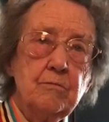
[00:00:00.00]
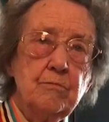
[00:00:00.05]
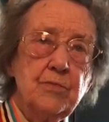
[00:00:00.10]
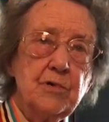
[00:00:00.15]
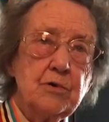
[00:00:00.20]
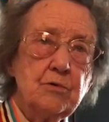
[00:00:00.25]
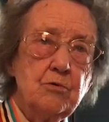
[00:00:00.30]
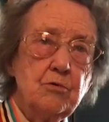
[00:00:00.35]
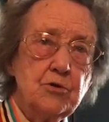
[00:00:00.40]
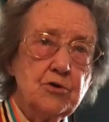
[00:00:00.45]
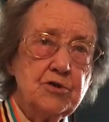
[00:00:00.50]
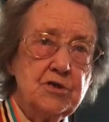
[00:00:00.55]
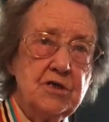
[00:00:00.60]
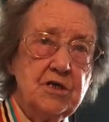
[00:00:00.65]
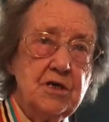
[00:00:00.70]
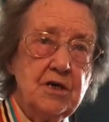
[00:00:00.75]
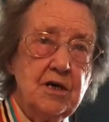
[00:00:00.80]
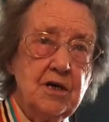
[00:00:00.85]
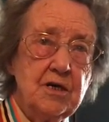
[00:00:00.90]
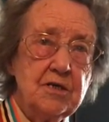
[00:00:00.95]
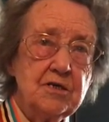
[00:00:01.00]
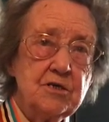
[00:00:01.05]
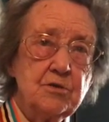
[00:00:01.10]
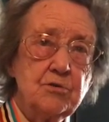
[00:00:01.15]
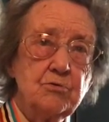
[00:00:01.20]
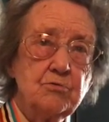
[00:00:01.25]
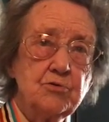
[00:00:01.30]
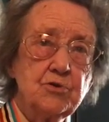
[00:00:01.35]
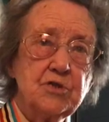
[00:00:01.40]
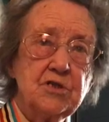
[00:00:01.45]
because he has
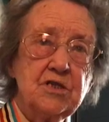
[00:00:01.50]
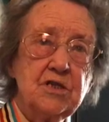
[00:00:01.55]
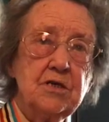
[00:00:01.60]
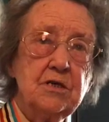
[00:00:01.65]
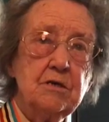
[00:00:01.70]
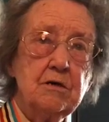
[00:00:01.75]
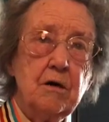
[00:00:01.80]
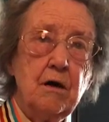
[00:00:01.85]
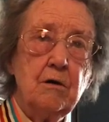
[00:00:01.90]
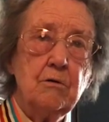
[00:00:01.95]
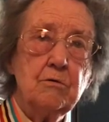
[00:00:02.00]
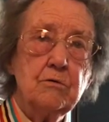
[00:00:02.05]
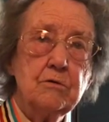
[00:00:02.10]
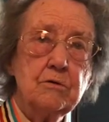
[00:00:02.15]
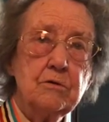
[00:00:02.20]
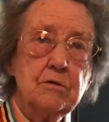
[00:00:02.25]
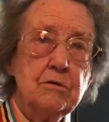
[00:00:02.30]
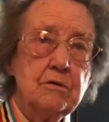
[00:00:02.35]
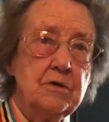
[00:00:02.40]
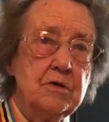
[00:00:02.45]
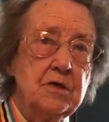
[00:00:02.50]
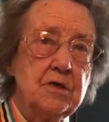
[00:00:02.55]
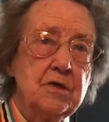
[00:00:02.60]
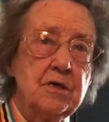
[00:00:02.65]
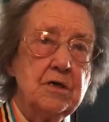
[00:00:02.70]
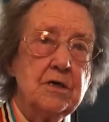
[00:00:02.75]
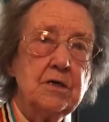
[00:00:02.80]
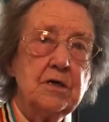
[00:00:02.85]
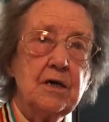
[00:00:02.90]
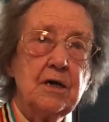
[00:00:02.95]
to see how
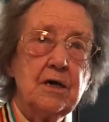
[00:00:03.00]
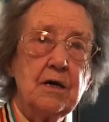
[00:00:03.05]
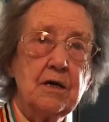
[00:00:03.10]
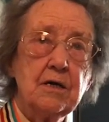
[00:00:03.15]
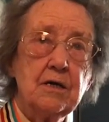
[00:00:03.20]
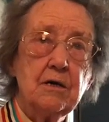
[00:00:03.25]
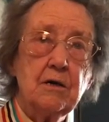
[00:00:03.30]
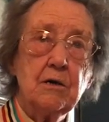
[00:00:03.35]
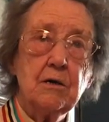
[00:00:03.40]
he can